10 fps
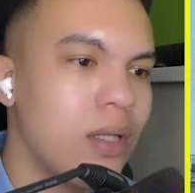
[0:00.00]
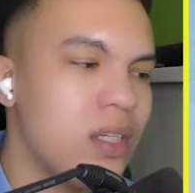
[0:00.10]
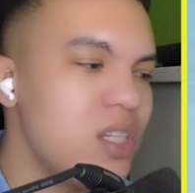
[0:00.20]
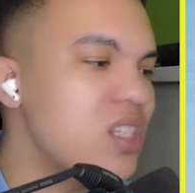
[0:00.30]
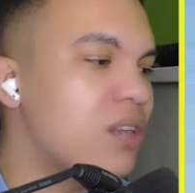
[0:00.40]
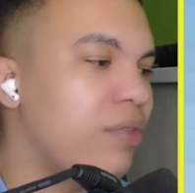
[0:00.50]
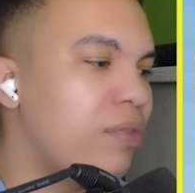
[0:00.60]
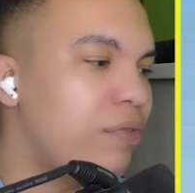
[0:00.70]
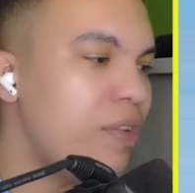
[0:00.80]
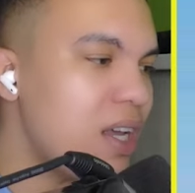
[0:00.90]
This is the
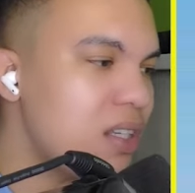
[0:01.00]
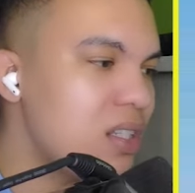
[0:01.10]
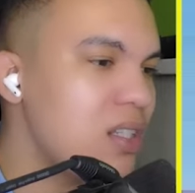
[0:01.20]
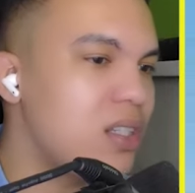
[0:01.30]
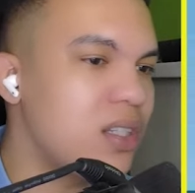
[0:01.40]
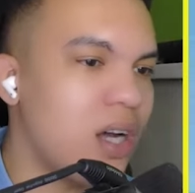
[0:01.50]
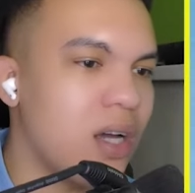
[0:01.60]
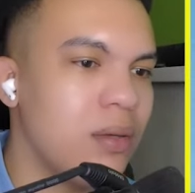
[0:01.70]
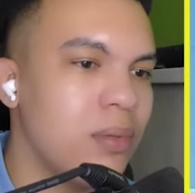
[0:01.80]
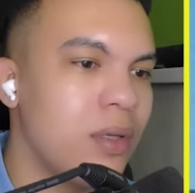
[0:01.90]
fastest
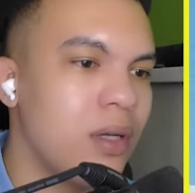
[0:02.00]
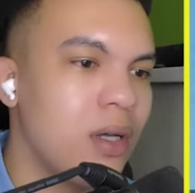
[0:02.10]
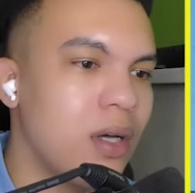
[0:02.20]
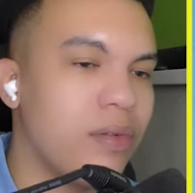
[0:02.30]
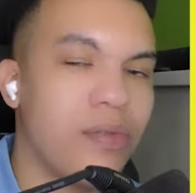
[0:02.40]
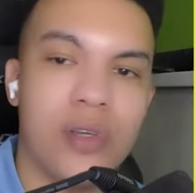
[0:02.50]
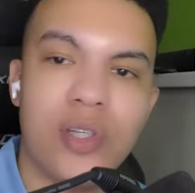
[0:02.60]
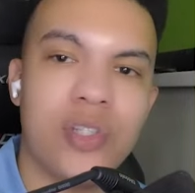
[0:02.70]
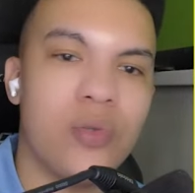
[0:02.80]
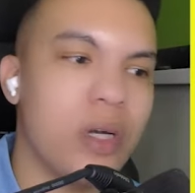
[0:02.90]
time I
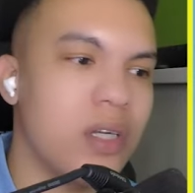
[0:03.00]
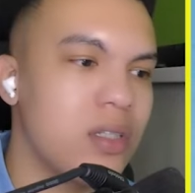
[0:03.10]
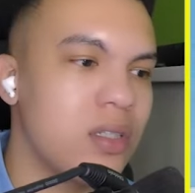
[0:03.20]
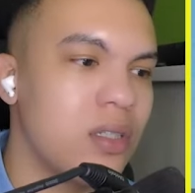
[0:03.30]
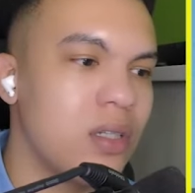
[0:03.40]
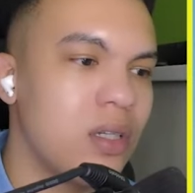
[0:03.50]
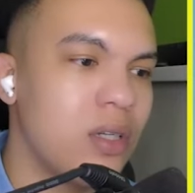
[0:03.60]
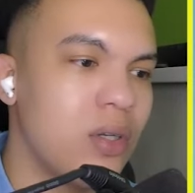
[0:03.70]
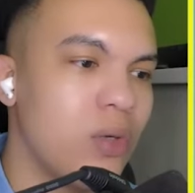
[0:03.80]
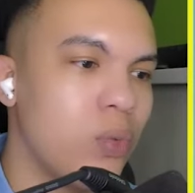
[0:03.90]
finished a race
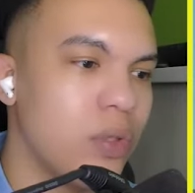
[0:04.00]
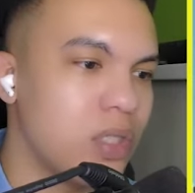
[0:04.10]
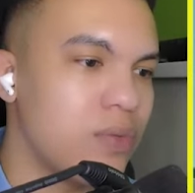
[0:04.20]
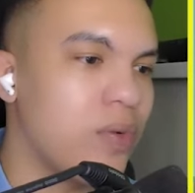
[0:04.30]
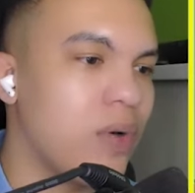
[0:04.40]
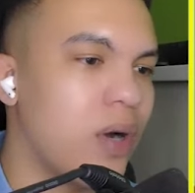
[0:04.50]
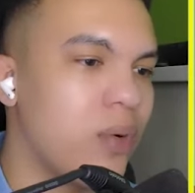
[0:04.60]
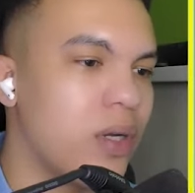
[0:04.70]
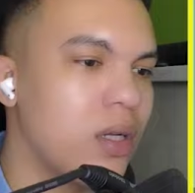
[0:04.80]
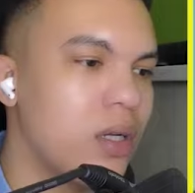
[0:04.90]
with this
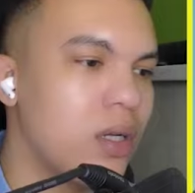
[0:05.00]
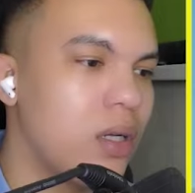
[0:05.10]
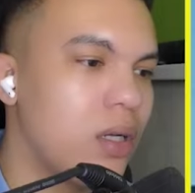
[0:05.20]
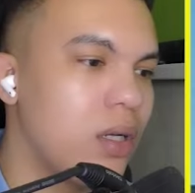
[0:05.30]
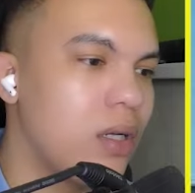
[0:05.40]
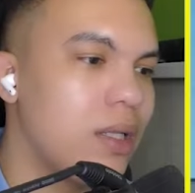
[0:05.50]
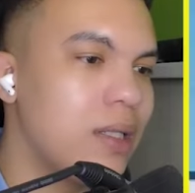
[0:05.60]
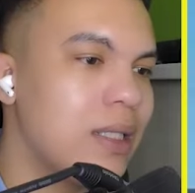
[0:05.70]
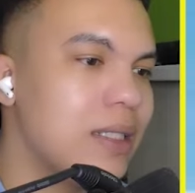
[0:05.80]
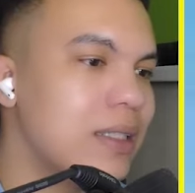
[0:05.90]
Ferrari.
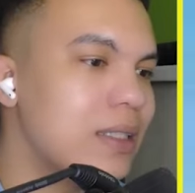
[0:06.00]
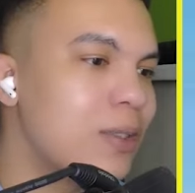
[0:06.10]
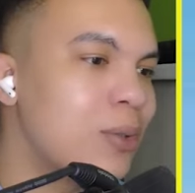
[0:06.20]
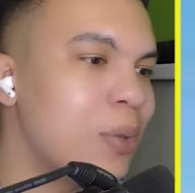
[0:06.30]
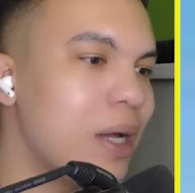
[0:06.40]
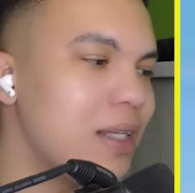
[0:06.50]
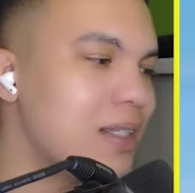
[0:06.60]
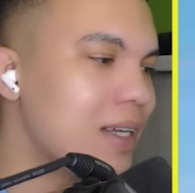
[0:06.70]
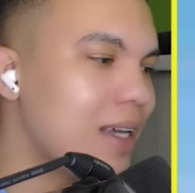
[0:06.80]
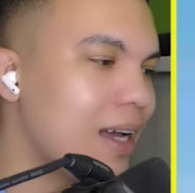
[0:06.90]
This is
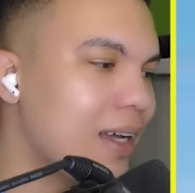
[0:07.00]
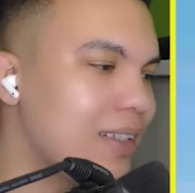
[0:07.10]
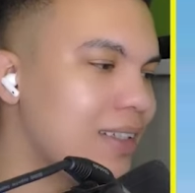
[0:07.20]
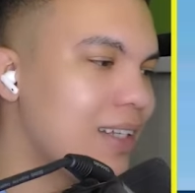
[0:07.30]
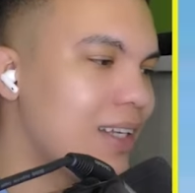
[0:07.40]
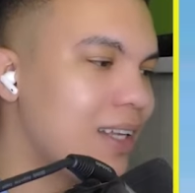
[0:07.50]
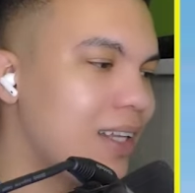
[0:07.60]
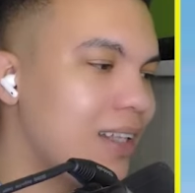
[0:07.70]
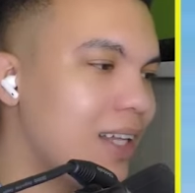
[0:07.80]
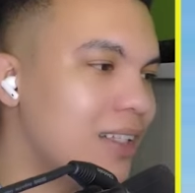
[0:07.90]
crazy, guys.
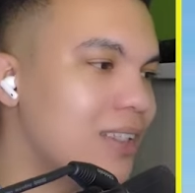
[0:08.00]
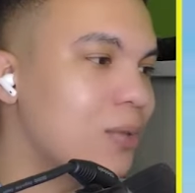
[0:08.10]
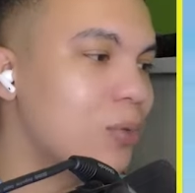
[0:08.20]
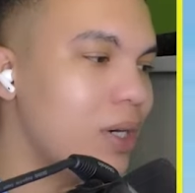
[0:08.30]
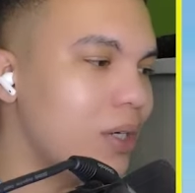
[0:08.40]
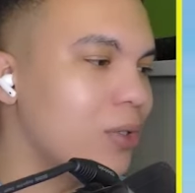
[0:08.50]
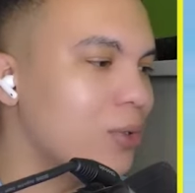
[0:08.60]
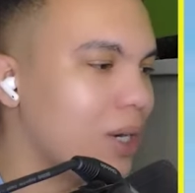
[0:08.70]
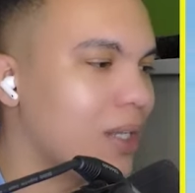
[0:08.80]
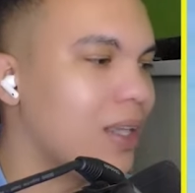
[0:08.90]
That's a record
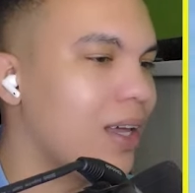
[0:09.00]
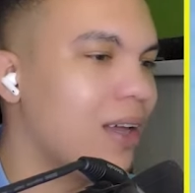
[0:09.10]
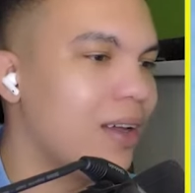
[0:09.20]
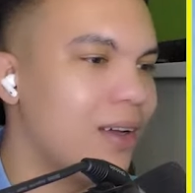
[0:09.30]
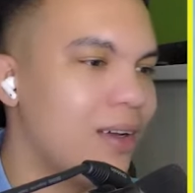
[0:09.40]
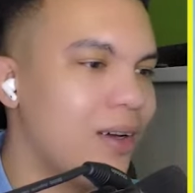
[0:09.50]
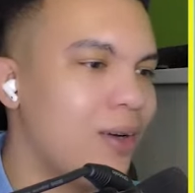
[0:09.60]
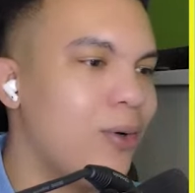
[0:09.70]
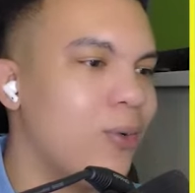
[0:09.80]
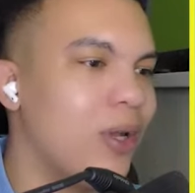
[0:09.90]
right there.
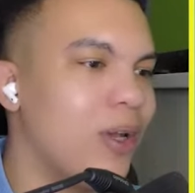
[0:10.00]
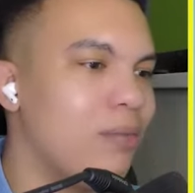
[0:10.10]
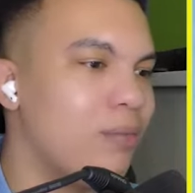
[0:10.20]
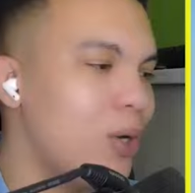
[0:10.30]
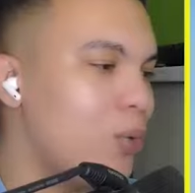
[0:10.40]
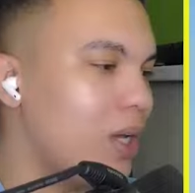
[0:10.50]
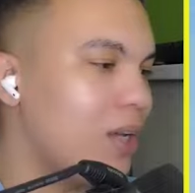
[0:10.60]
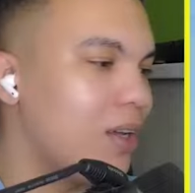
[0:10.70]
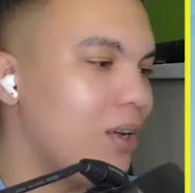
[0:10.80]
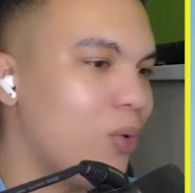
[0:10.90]
Holy moly!
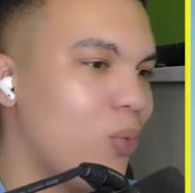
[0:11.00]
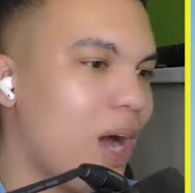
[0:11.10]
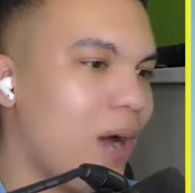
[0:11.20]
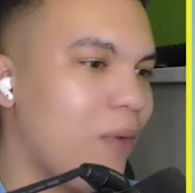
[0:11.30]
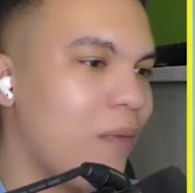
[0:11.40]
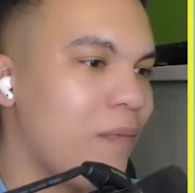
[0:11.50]
Wow!